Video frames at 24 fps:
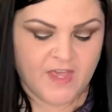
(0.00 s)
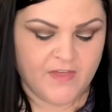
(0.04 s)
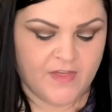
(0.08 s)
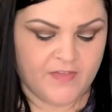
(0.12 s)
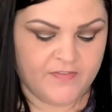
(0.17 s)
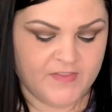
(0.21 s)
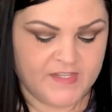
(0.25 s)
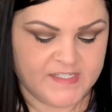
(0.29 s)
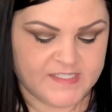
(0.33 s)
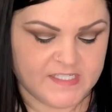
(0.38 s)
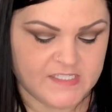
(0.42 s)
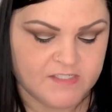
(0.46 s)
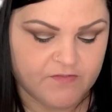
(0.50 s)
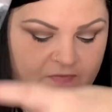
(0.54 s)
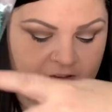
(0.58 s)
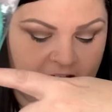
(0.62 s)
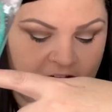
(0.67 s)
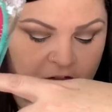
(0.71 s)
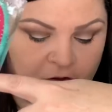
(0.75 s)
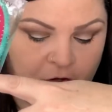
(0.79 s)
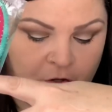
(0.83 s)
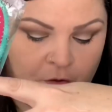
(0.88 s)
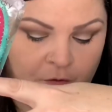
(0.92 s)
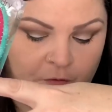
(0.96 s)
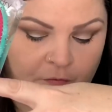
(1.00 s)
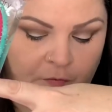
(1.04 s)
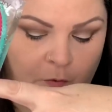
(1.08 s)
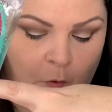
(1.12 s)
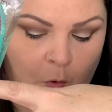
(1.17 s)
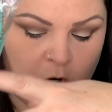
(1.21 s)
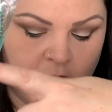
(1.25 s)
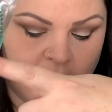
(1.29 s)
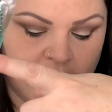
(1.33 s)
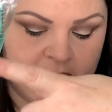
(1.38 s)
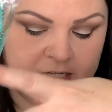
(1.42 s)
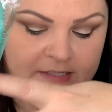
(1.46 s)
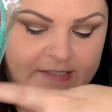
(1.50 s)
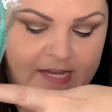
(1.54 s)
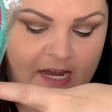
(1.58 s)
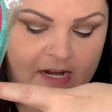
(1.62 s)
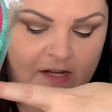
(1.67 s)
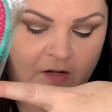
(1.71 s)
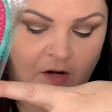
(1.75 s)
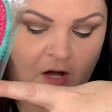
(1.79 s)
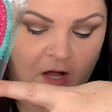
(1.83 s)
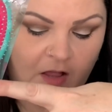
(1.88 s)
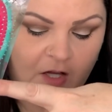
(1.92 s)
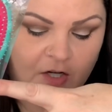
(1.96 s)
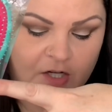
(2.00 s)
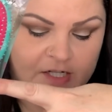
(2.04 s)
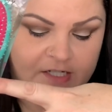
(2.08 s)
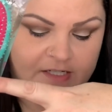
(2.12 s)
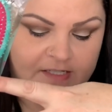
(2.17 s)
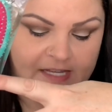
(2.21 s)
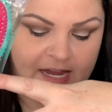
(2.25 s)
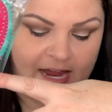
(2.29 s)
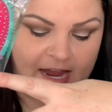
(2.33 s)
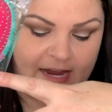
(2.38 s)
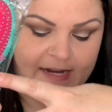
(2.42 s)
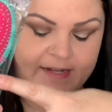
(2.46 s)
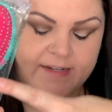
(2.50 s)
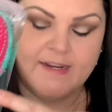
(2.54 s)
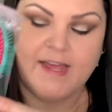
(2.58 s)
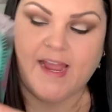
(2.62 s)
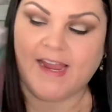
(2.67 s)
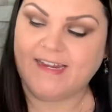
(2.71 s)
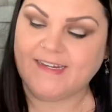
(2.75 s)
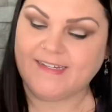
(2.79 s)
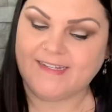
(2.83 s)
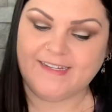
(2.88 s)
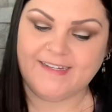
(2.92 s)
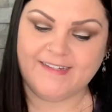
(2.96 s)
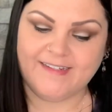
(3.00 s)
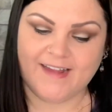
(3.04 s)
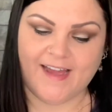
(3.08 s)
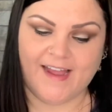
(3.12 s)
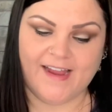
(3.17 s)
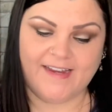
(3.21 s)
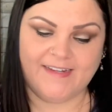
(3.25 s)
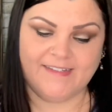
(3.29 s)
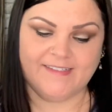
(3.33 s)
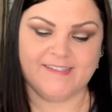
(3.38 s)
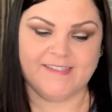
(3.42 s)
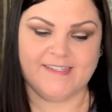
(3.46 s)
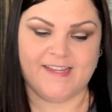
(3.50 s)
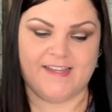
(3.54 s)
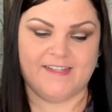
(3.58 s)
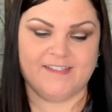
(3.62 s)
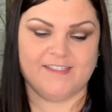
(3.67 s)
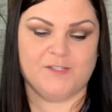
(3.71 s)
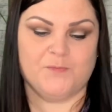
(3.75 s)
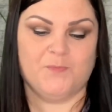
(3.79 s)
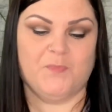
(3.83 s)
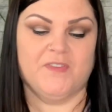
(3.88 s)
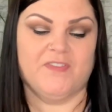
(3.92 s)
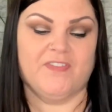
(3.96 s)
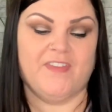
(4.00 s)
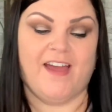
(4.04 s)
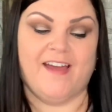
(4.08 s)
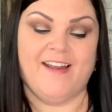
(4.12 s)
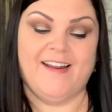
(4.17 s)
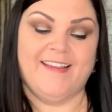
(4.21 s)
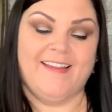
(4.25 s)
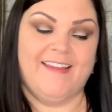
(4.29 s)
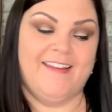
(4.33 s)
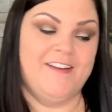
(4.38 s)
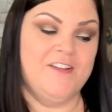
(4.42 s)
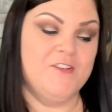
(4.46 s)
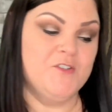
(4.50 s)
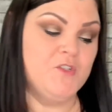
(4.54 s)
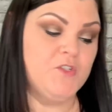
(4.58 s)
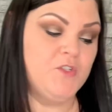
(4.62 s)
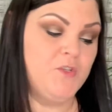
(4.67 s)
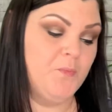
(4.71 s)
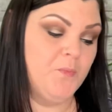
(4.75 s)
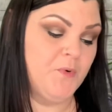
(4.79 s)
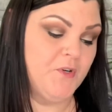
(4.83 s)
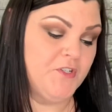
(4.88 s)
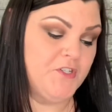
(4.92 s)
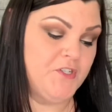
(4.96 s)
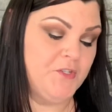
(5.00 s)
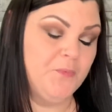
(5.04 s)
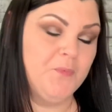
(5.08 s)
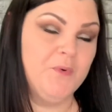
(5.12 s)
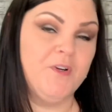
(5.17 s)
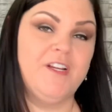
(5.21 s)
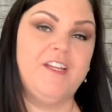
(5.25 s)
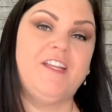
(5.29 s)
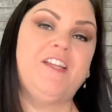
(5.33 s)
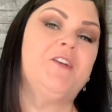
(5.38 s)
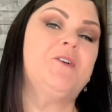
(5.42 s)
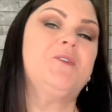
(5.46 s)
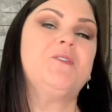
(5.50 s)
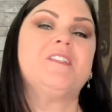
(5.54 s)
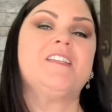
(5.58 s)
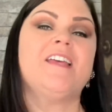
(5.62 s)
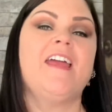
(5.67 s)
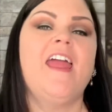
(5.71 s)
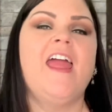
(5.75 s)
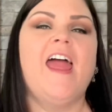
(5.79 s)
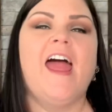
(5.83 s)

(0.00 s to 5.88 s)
And this is valued for $10.99. But that again is super, super cute.